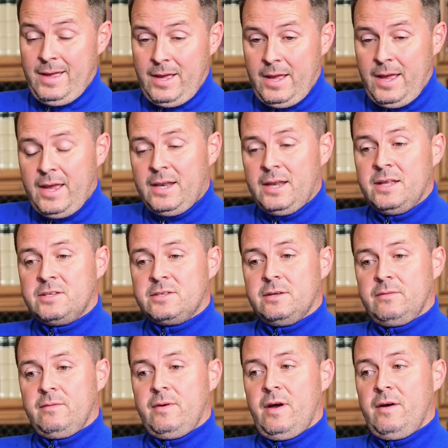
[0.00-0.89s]
He needs
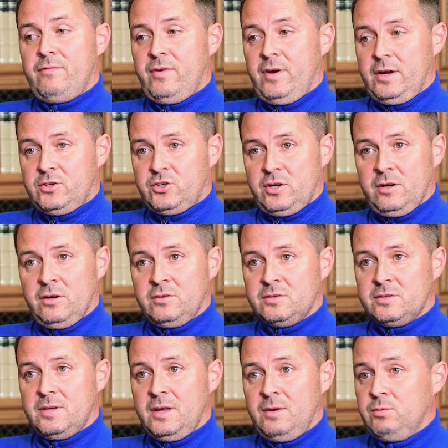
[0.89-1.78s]
a fair
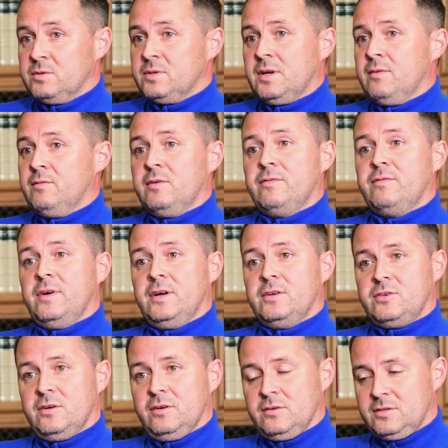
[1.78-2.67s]
chance. He wasn't given a fair
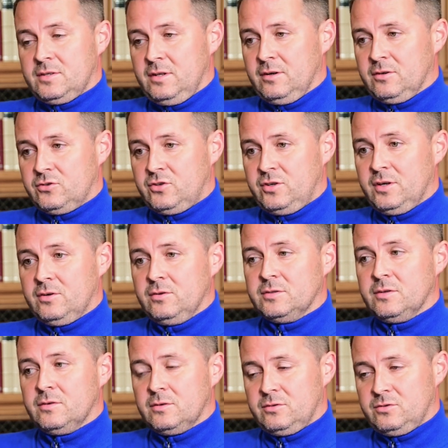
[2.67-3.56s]
chance last year
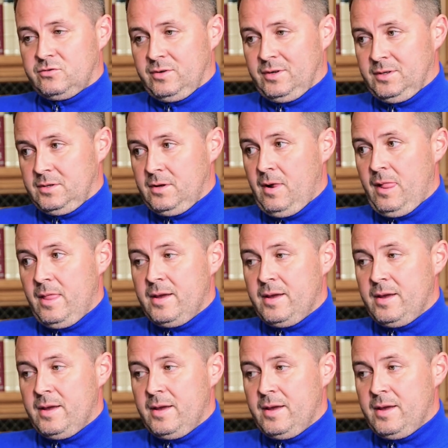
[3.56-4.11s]
because of the constraints.